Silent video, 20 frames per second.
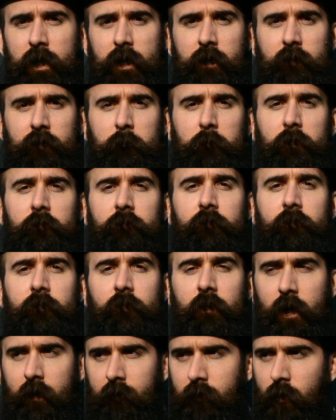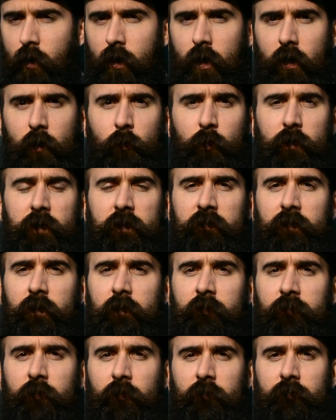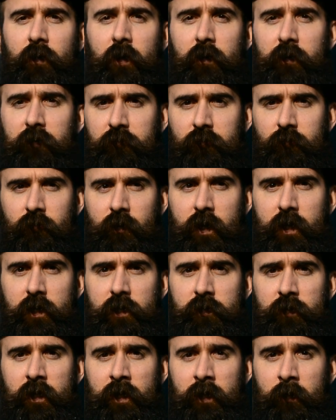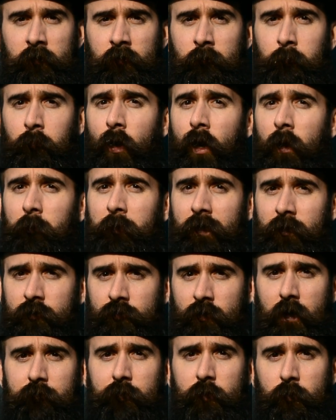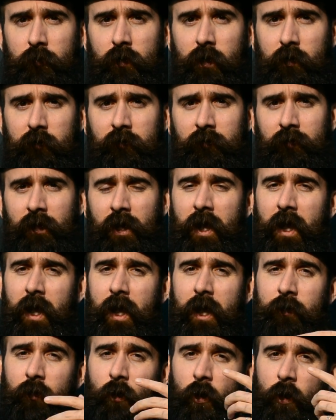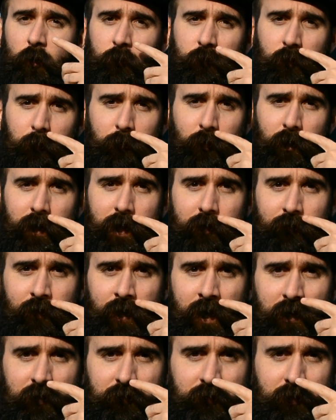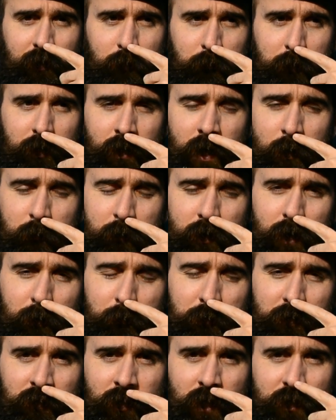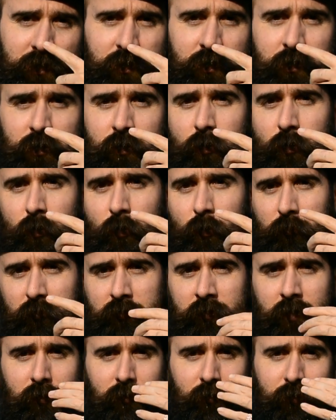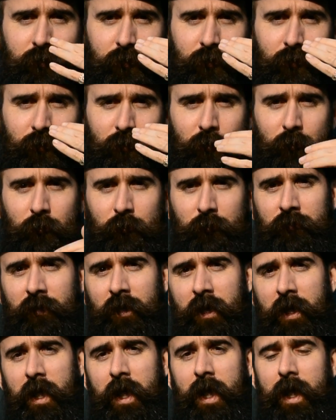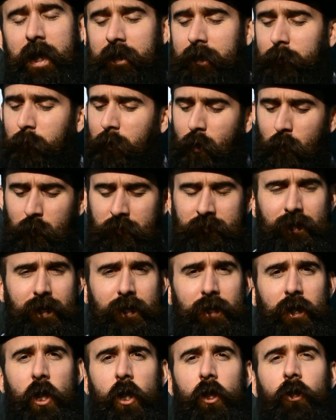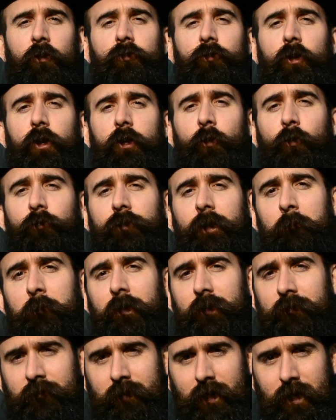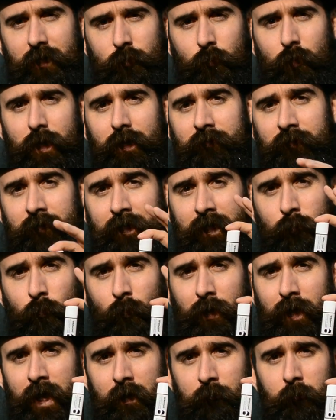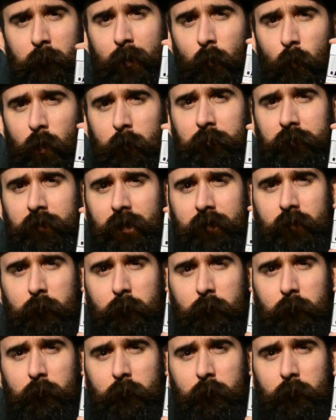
it's going to be very awkward, it's going to feel very strange, and it's probably going to drive you nuts. And you're also going to probably have hairs that are going to be coming up and touching your nose, tickling your nose. And that's why I always say, start using mustache wax. And that's what I have on my website,